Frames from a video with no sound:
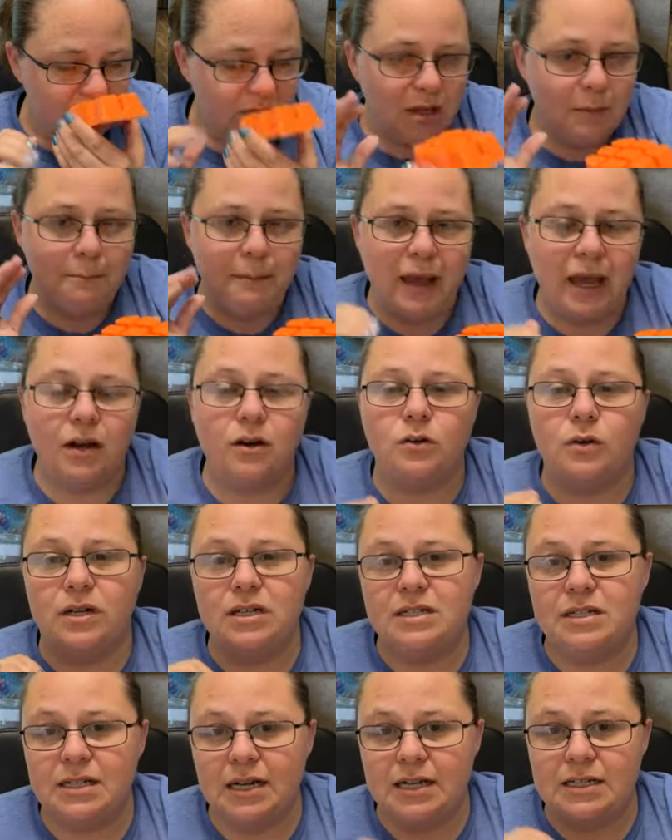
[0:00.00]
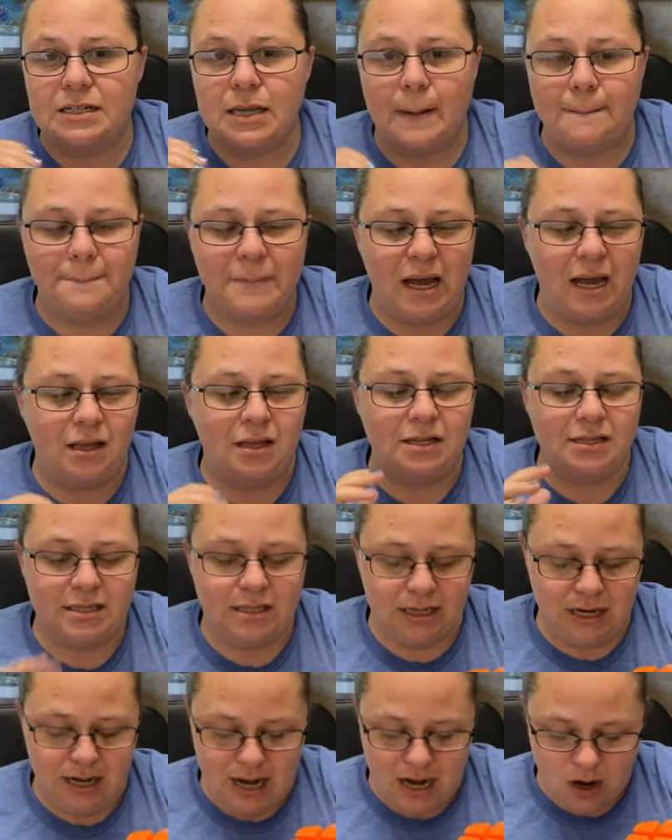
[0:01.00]
The Mandarin does
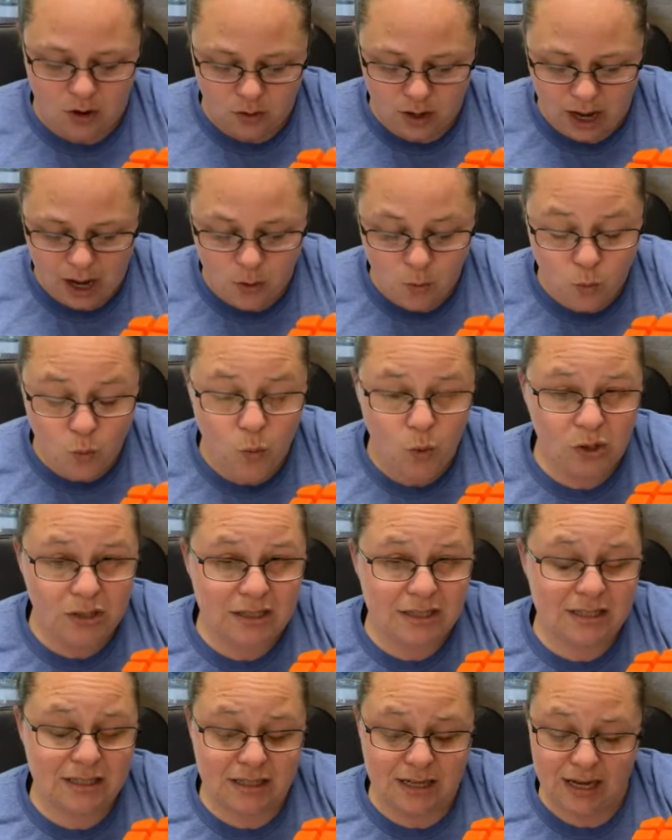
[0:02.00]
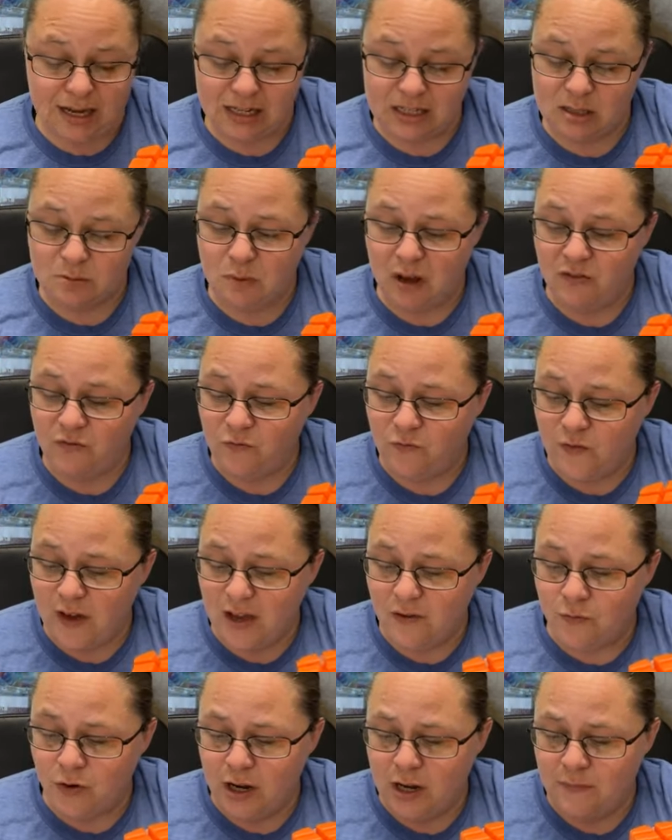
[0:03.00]
balance it out. I wouldn't say it's my
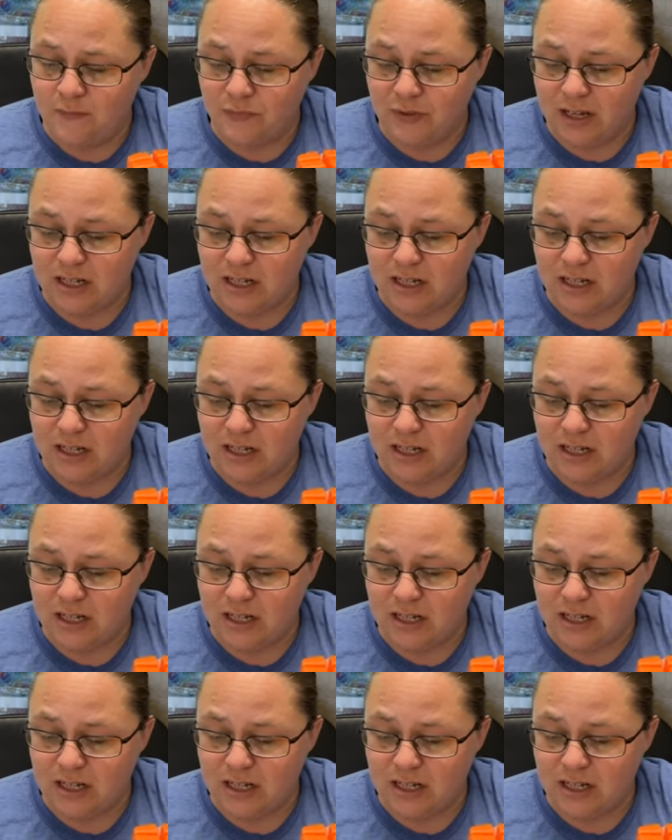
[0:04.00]
favorite.